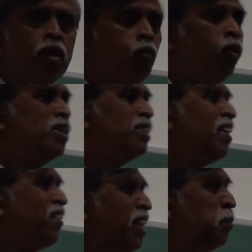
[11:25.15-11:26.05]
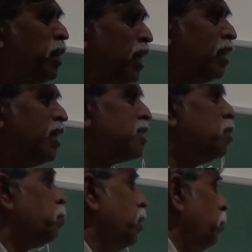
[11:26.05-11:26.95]
What does that really mean? It
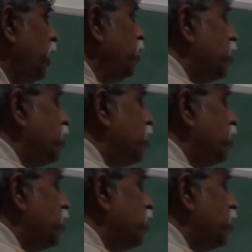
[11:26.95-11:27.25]
simply means